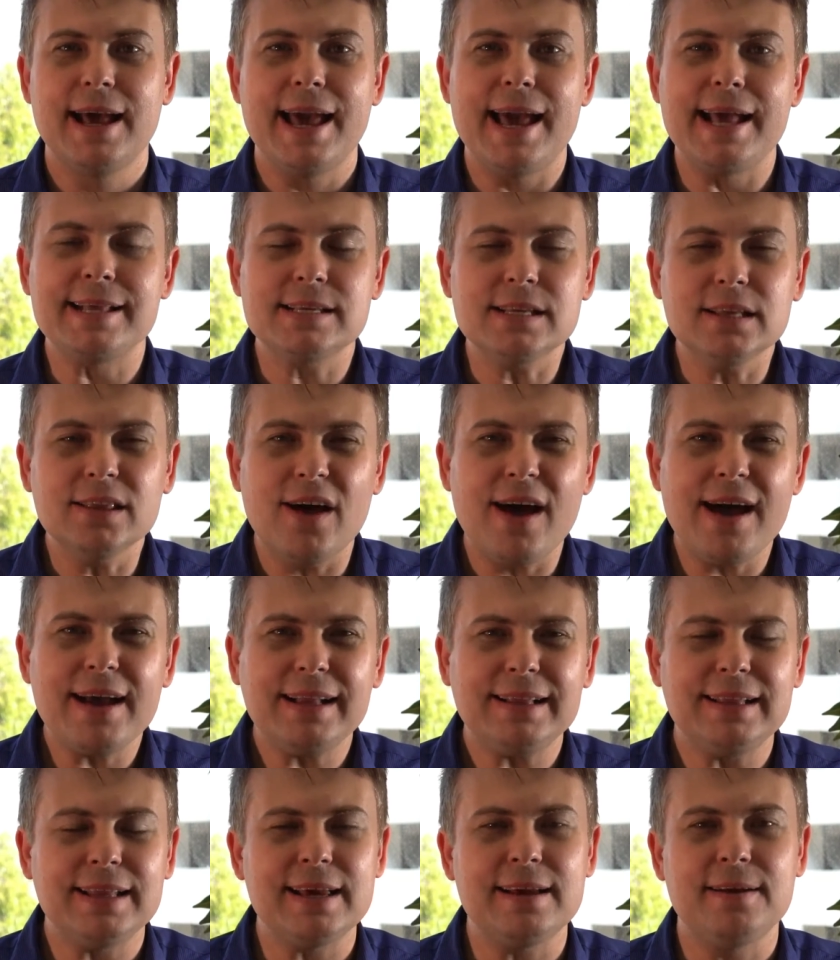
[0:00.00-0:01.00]
It's
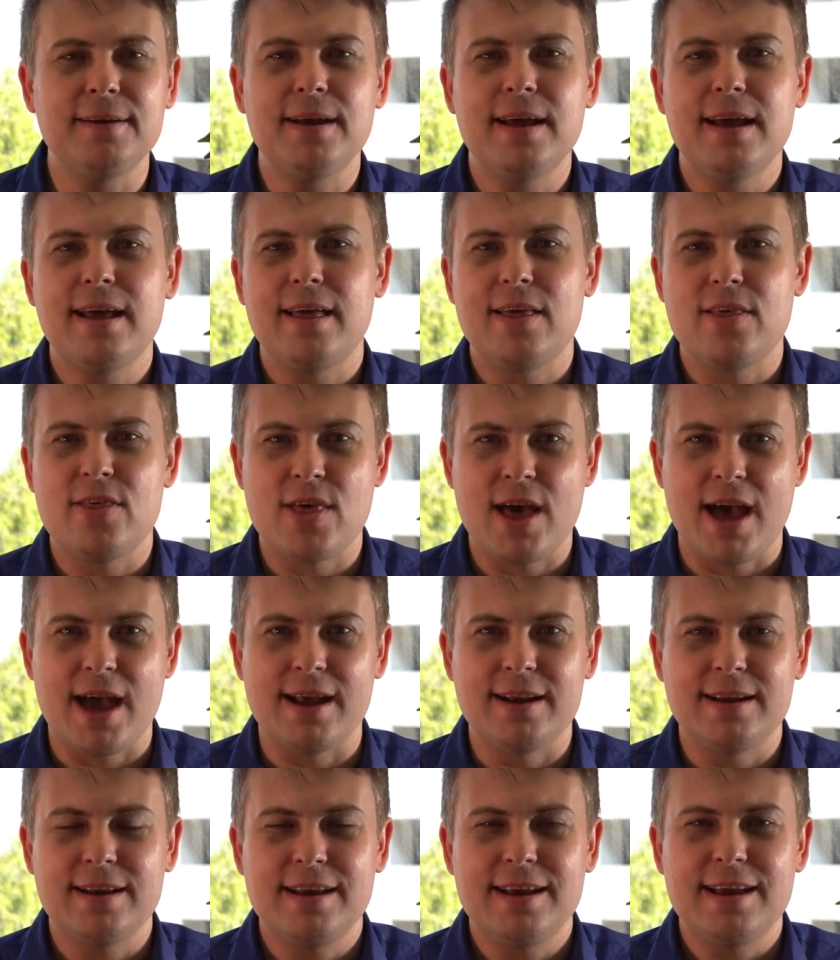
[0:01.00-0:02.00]
likely
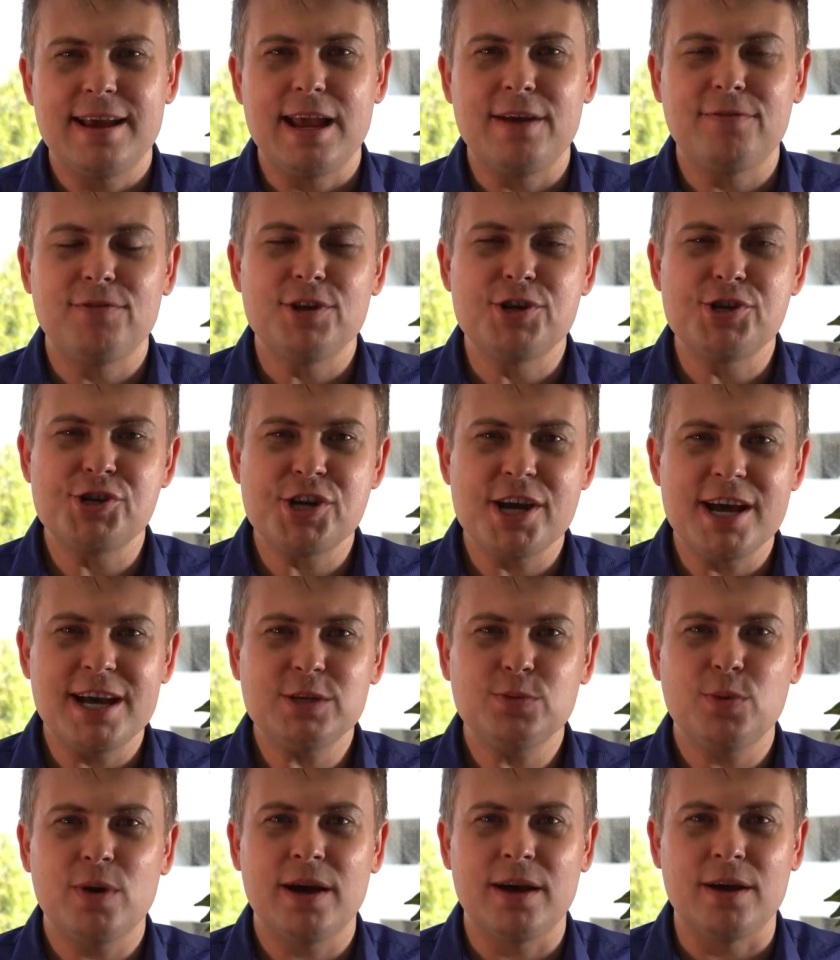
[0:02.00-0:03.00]
that if the
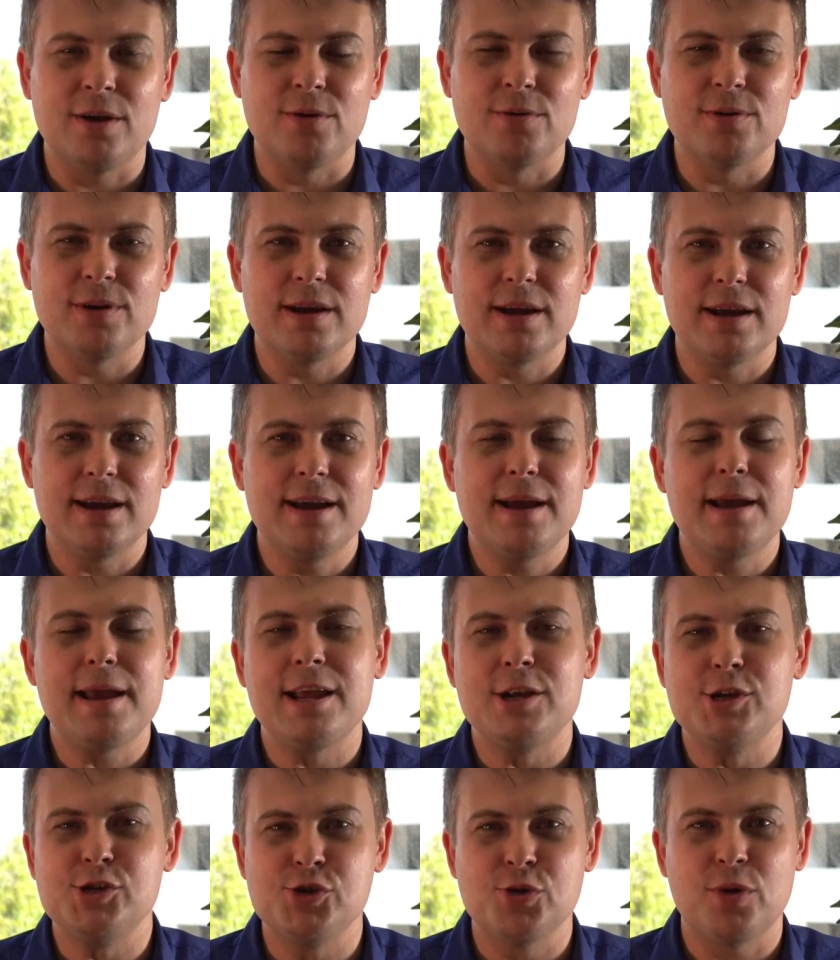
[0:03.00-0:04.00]
shares were held
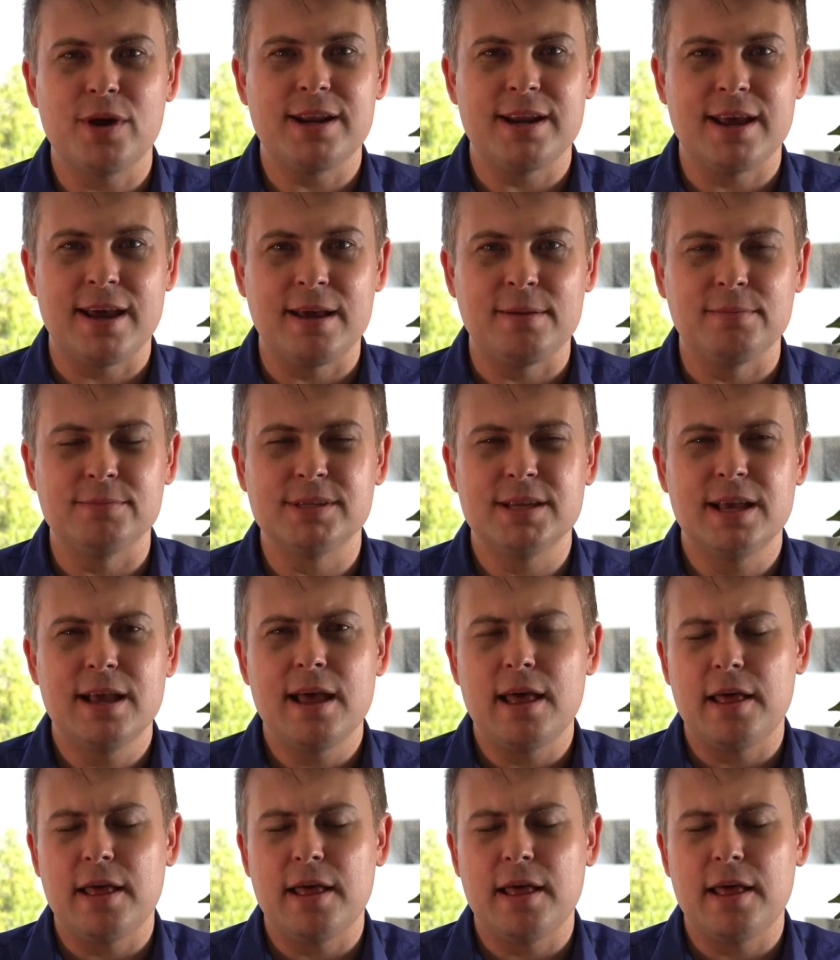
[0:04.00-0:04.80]
in joint names,